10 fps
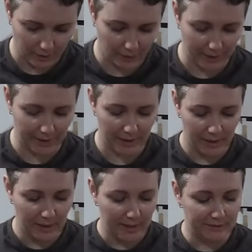Okay,
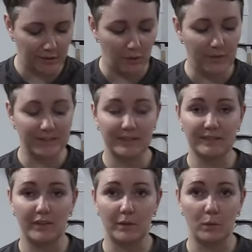so this
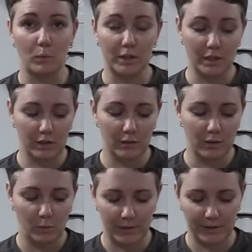is the wood
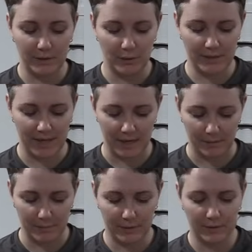glue with no
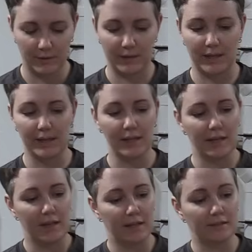tape, okay?
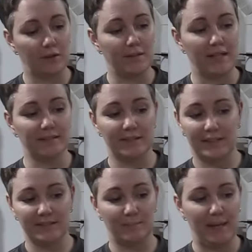So it doesn't
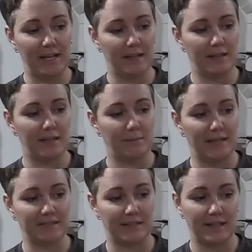expand, it
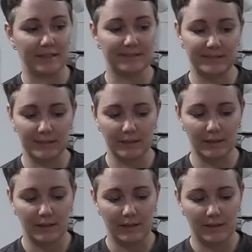makes a nice
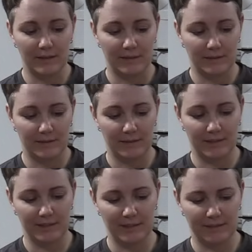seal.
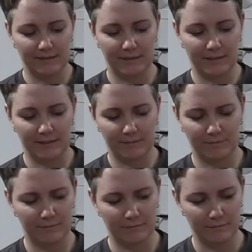And let's see,
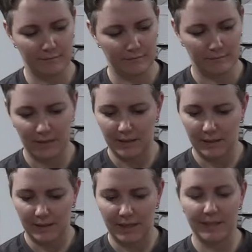
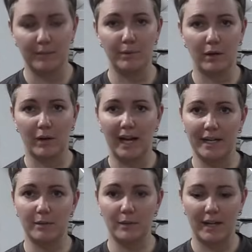and it broke
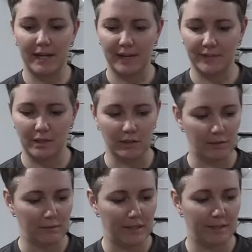kind of right at the
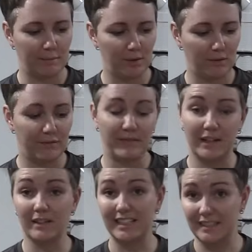glue and it broke
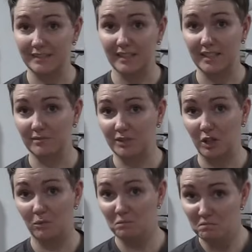fairly easily.
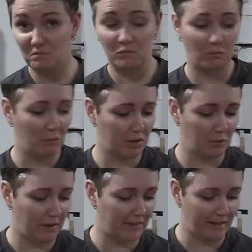So
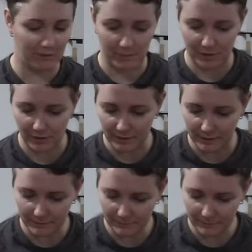wouldn't want that for my trailer.